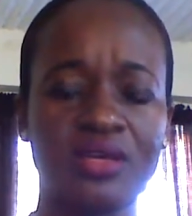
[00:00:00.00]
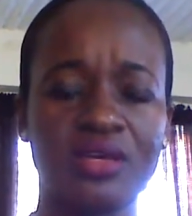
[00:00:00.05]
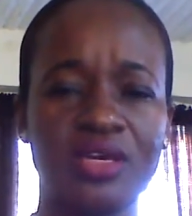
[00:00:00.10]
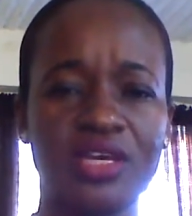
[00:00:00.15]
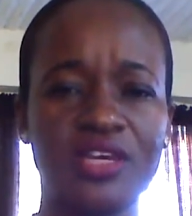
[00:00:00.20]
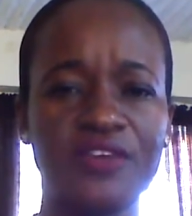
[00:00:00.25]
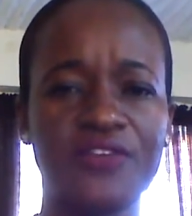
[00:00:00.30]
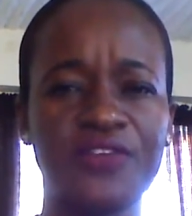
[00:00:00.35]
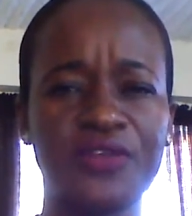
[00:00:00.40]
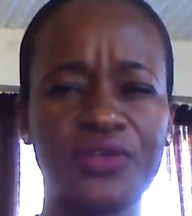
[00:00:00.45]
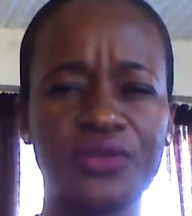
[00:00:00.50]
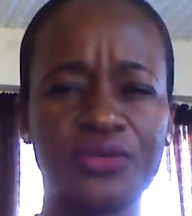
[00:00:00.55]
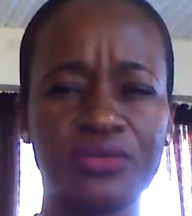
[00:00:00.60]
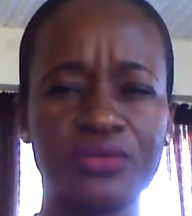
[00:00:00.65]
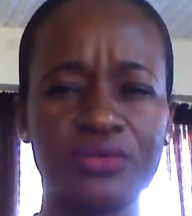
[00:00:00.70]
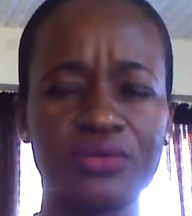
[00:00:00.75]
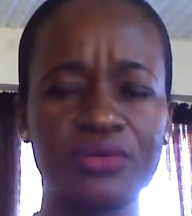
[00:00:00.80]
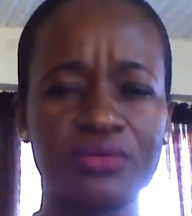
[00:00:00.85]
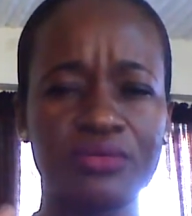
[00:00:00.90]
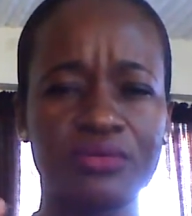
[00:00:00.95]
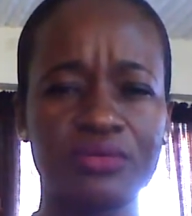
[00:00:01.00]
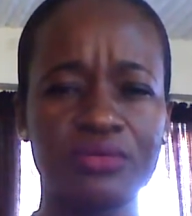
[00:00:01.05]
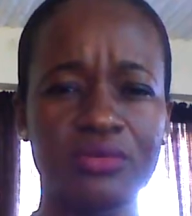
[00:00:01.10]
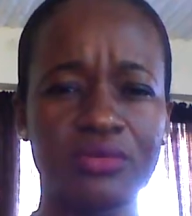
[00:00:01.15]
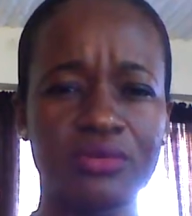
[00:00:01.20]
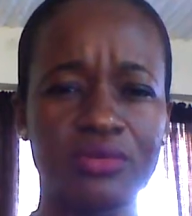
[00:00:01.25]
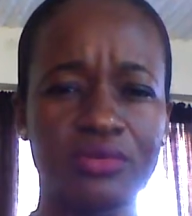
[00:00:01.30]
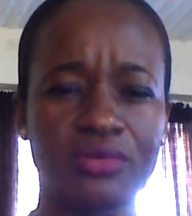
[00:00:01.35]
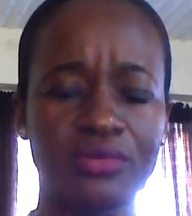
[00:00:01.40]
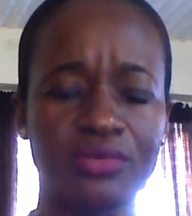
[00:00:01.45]
if you
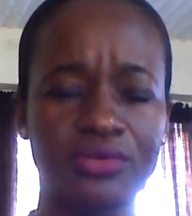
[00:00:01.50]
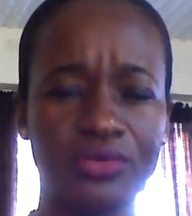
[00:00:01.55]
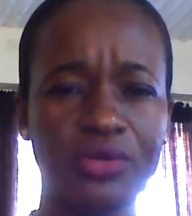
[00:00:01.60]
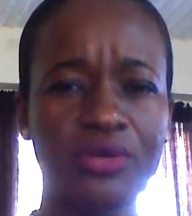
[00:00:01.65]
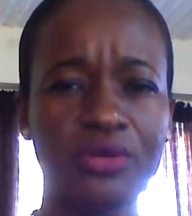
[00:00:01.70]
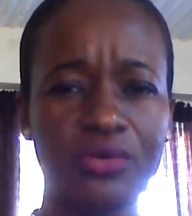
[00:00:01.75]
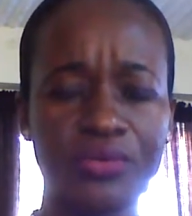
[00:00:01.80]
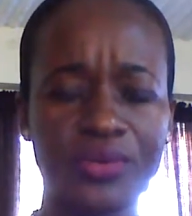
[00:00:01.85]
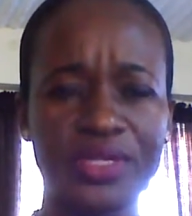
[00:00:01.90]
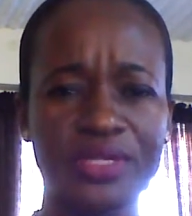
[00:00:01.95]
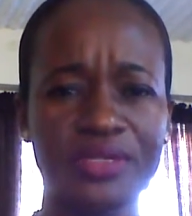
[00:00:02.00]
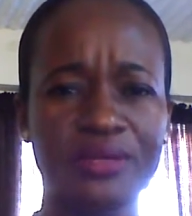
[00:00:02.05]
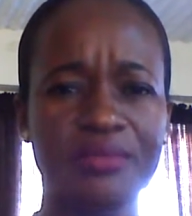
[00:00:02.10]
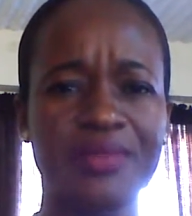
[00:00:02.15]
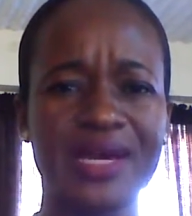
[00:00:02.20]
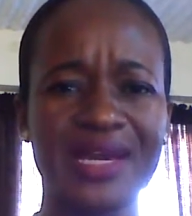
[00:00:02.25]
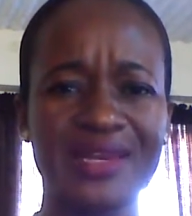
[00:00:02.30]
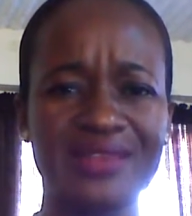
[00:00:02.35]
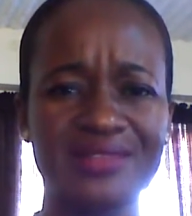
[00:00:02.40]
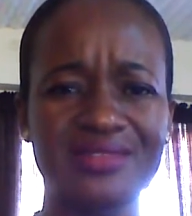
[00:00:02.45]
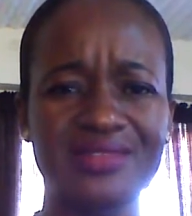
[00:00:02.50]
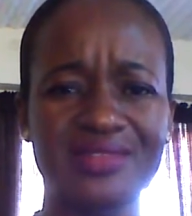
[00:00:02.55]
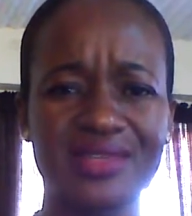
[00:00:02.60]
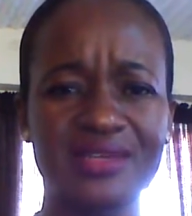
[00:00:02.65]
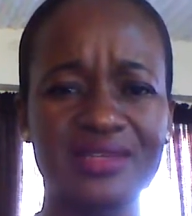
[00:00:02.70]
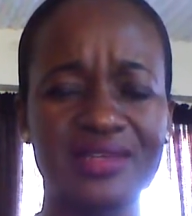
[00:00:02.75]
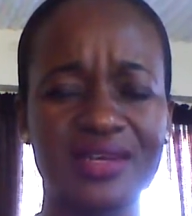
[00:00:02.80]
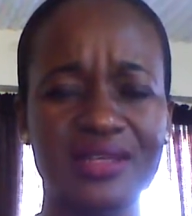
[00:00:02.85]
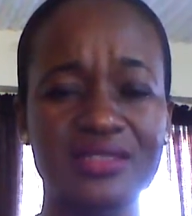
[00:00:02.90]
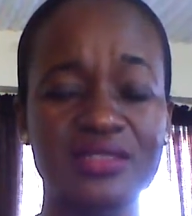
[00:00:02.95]
grow with the
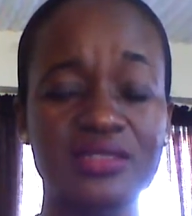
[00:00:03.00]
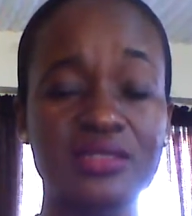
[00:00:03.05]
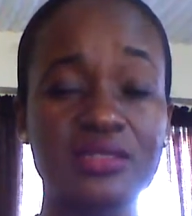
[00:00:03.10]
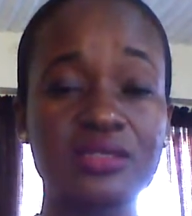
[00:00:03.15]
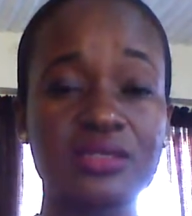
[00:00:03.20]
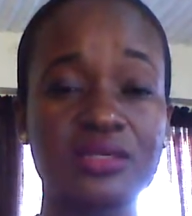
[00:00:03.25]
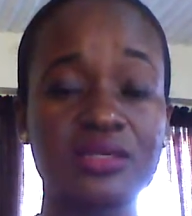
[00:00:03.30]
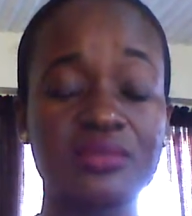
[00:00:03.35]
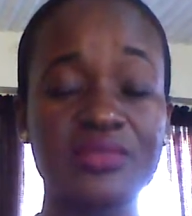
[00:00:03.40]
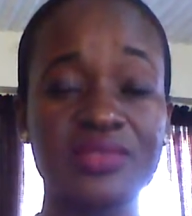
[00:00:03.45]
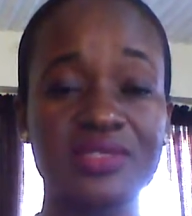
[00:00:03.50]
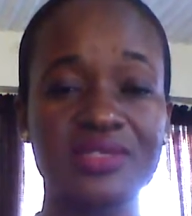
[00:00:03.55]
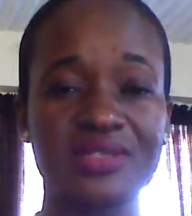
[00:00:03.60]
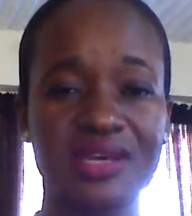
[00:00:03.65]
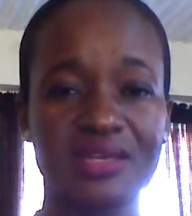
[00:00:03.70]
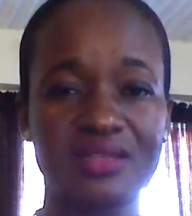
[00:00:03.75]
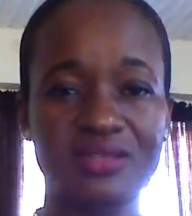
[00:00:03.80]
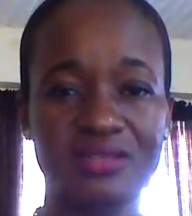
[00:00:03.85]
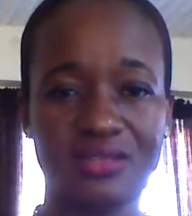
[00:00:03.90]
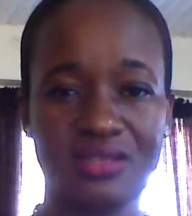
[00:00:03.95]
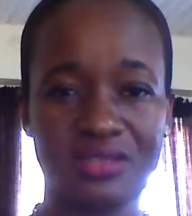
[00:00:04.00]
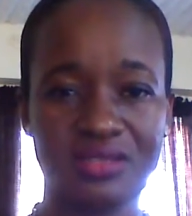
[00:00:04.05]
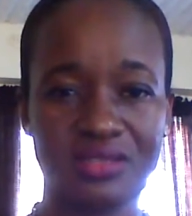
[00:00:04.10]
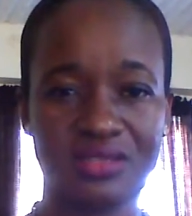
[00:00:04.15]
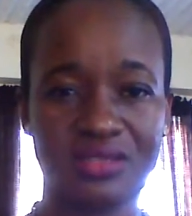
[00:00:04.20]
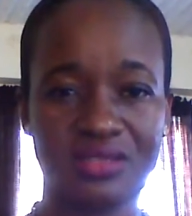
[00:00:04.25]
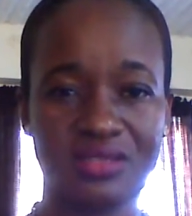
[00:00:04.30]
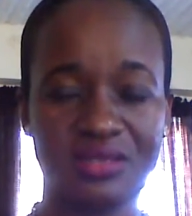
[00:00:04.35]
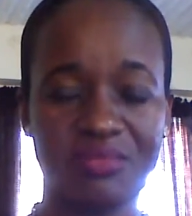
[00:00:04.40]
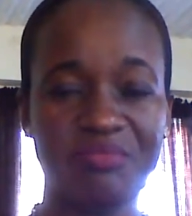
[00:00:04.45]
mindset that
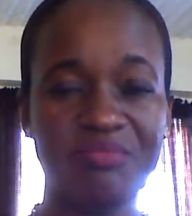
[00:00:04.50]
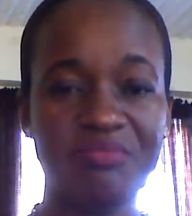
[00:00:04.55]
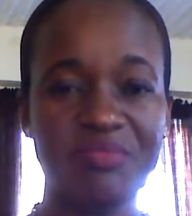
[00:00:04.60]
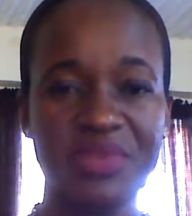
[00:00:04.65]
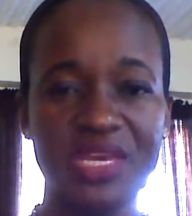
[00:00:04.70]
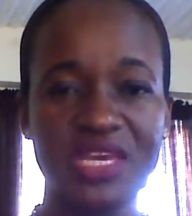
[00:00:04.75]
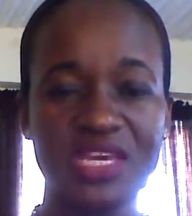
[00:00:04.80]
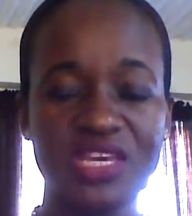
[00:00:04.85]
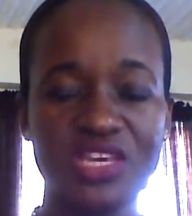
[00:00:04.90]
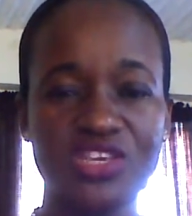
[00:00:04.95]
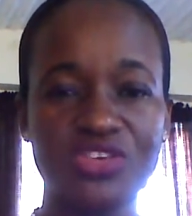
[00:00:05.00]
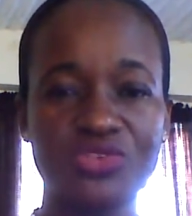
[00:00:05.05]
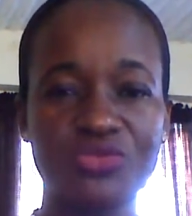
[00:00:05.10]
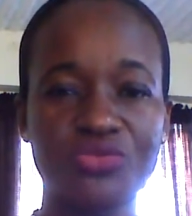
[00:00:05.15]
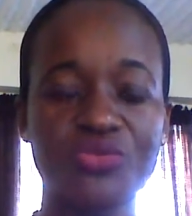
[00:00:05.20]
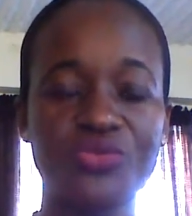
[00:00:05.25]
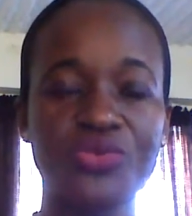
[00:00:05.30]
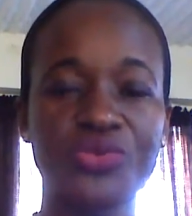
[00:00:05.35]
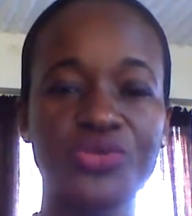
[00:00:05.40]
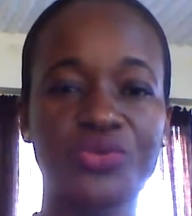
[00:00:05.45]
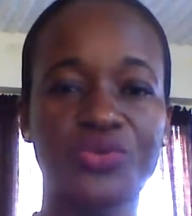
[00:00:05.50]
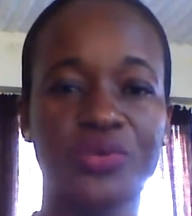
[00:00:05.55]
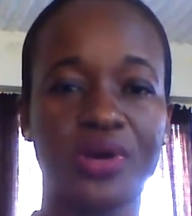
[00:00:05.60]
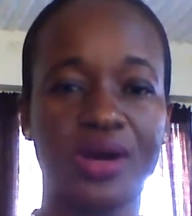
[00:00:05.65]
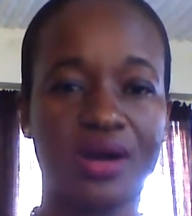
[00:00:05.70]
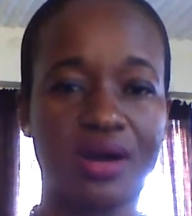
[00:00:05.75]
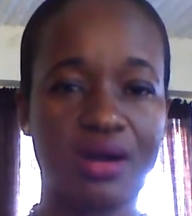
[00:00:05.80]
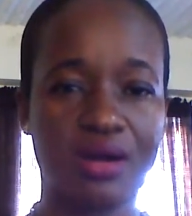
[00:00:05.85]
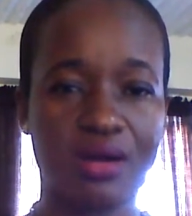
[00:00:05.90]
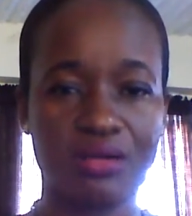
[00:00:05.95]
circumstances make you who you
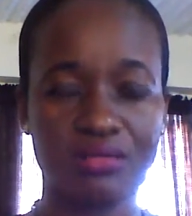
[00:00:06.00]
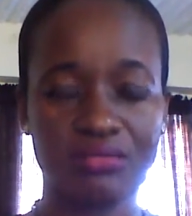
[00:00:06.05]
are,